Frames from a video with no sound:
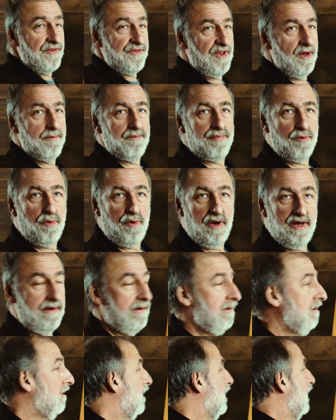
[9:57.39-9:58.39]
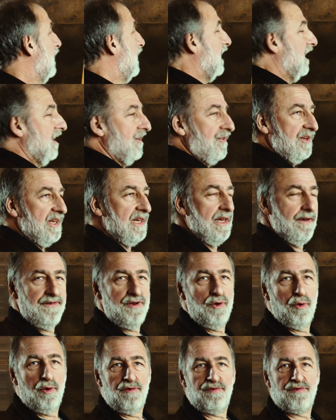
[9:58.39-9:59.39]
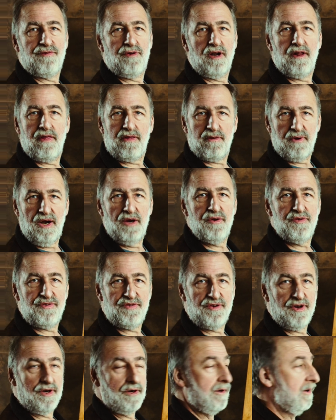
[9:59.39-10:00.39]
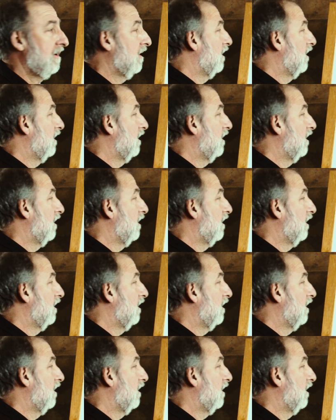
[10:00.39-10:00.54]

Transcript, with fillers: simple one is if you were in front of the roaster